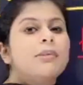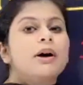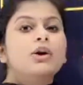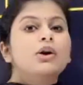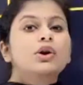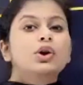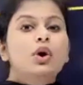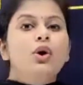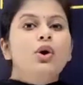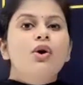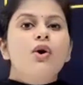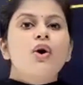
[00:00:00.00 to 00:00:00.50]

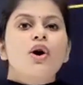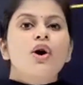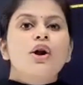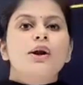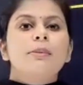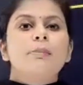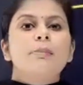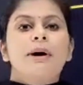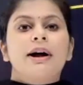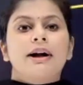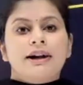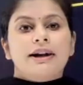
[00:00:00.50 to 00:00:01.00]
about
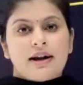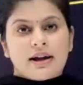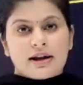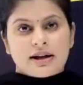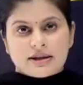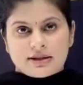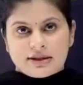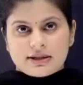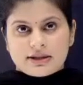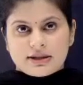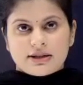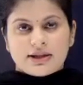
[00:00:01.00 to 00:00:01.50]
all
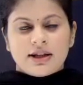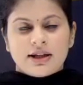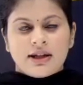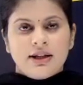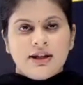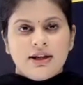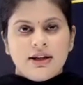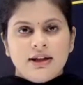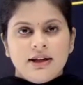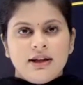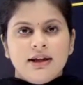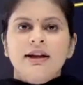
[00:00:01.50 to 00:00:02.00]
parties.
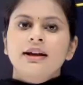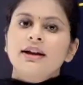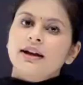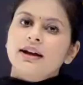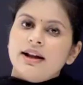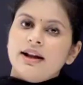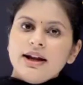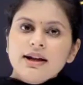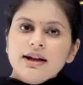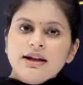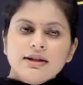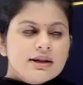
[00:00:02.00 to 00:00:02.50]

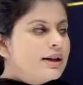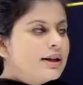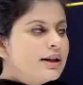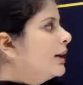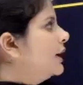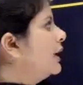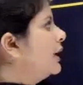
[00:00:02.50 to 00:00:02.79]
Correct?